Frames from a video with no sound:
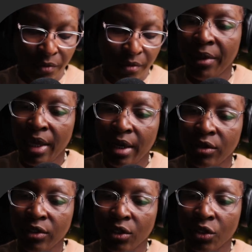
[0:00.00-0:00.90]

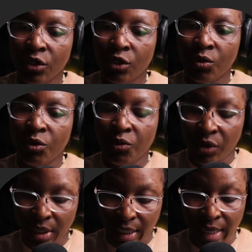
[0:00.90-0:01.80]
Pears, you would
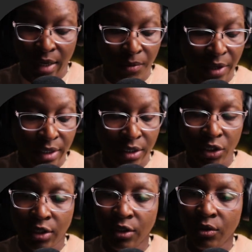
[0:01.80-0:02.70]
print element
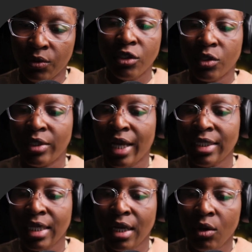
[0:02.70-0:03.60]
2. So
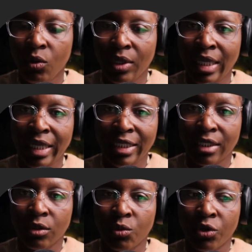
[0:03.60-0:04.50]
that's how
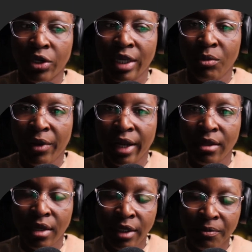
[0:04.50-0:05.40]
lists work in
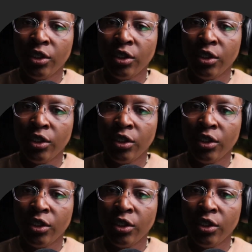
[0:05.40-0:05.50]
Python.